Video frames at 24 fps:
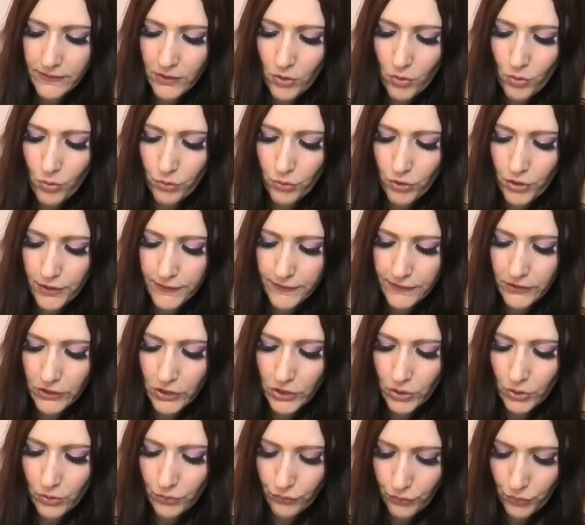to hold on to
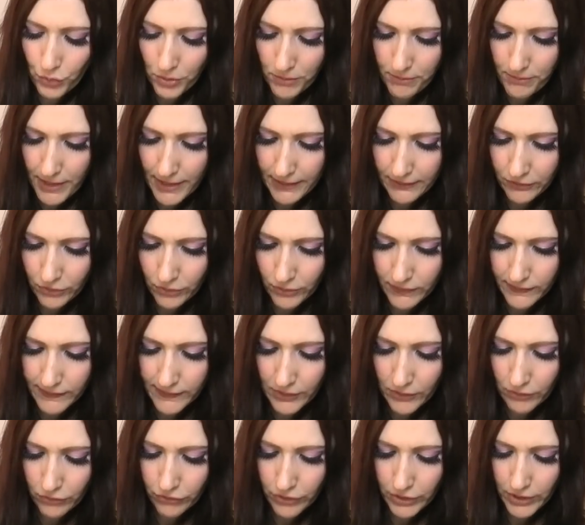you for Pentacles
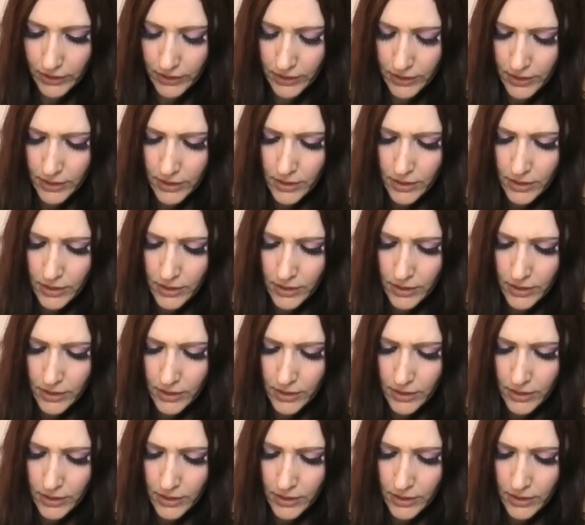energy.